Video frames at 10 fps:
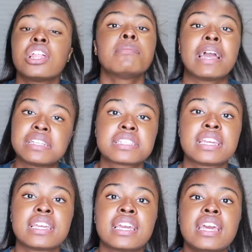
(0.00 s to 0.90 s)
All I'm
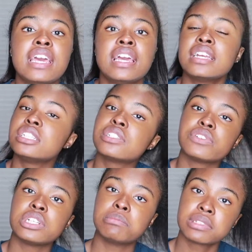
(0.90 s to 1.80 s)
asking is just for
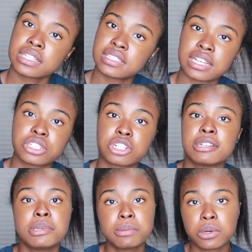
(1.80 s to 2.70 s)
you to please, like,
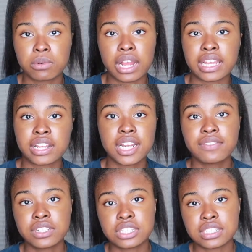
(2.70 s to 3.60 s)
treat people right. Not
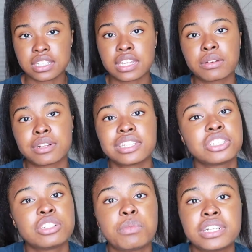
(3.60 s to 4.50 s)
even just like
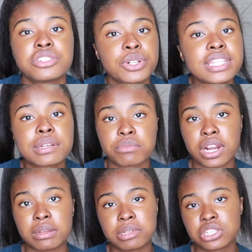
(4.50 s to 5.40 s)
relationship wise, treat them
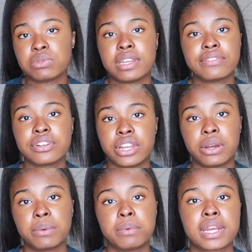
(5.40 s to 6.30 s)
right, because you never
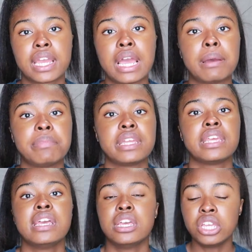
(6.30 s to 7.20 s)
know what could happen.
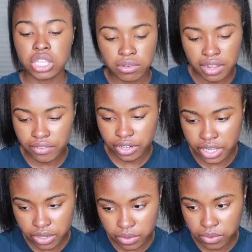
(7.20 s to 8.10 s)
You never
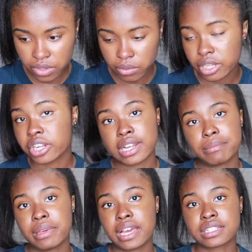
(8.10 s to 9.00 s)
know what your
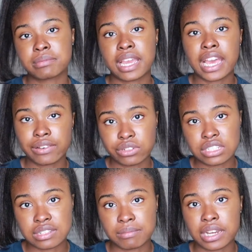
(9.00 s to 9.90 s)
impact may have
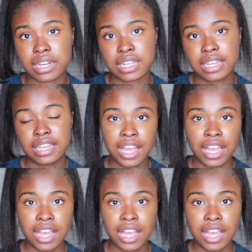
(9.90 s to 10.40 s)
on somebody.